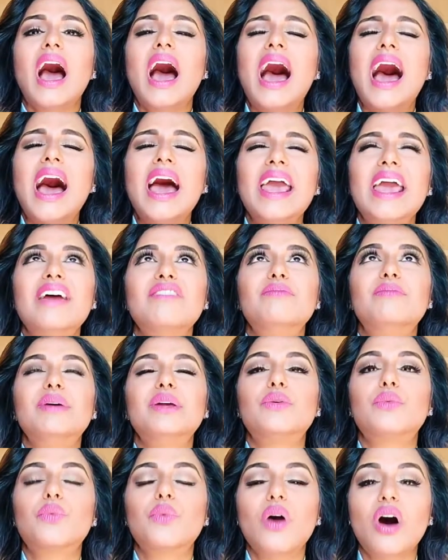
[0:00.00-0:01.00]
I have
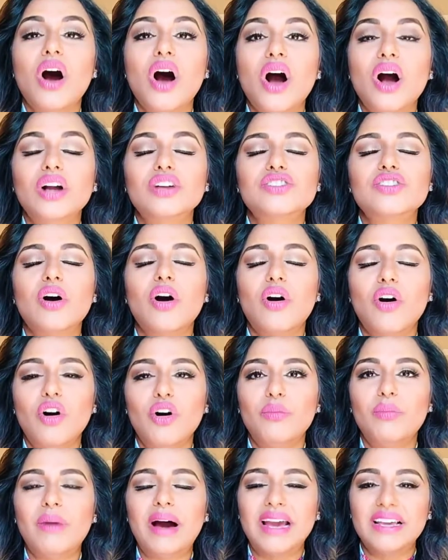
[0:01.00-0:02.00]
been wronged
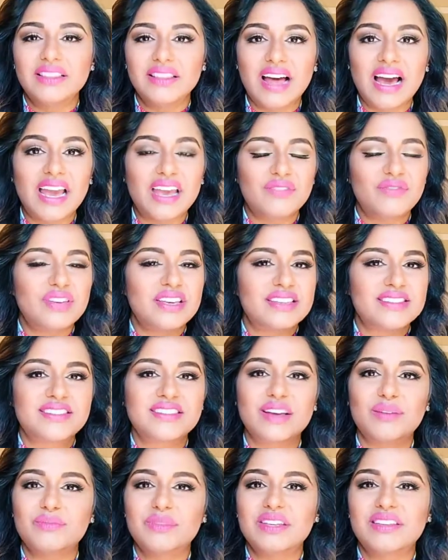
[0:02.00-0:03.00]
all my life is
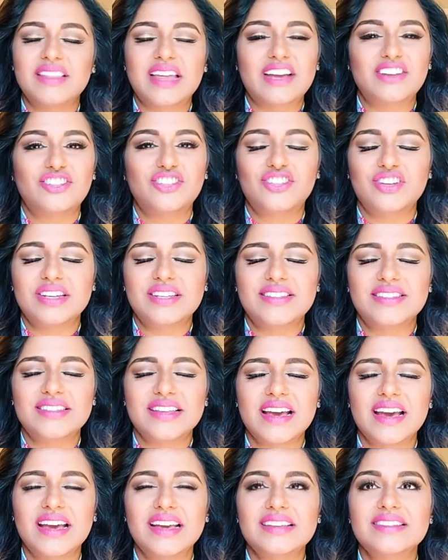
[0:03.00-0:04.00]
something that she
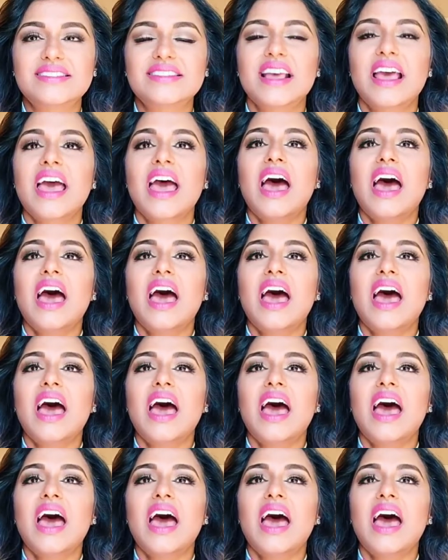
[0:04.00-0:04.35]
says.